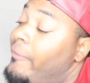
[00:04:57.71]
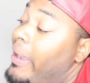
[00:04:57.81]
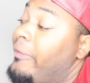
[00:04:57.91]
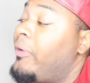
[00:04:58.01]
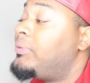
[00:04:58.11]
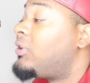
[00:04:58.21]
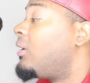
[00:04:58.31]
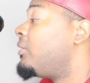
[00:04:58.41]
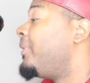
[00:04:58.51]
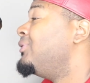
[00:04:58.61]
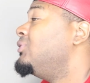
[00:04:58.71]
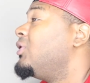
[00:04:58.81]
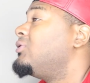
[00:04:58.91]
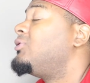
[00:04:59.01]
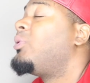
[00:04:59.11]
Aye Verb's talking about New
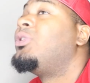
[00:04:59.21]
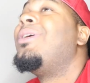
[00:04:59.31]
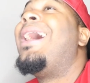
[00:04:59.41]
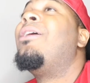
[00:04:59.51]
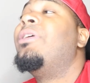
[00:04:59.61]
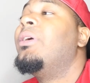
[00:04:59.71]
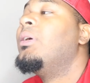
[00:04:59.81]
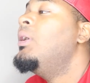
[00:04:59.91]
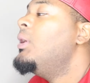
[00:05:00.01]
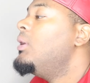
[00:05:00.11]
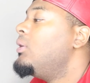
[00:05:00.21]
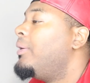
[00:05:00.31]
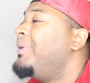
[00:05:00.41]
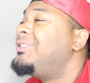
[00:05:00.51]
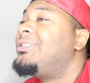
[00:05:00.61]
Jerzy Twork. You're out here, you know
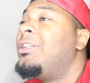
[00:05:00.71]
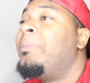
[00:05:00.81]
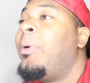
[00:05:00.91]
what I mean, stealing